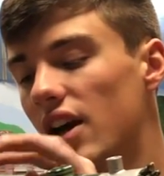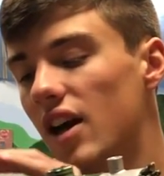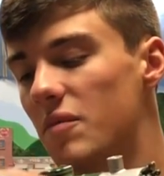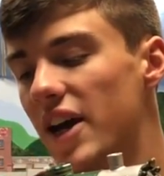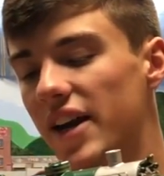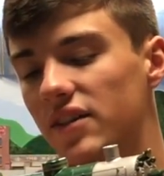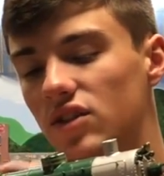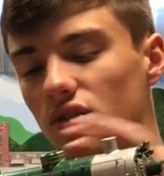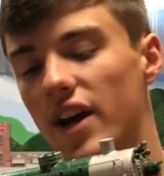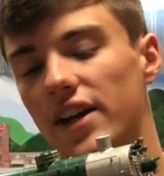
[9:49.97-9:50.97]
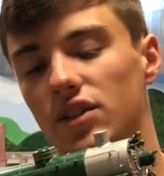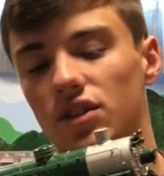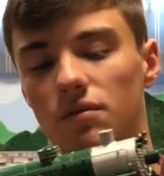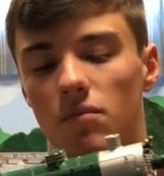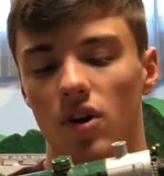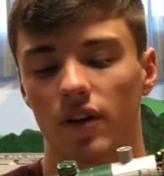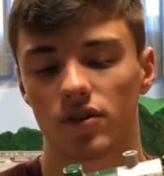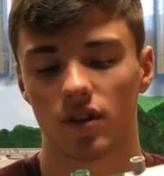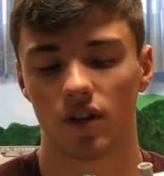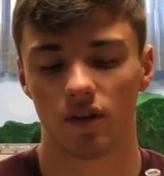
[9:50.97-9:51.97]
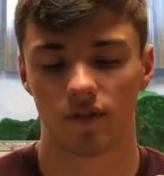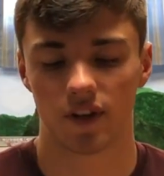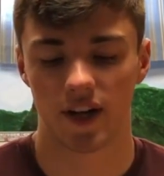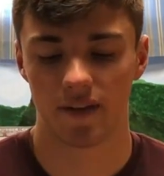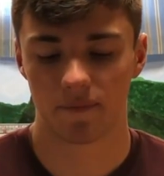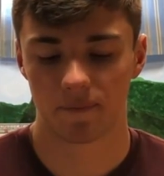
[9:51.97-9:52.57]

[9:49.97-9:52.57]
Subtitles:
It had scratches and marks all over it.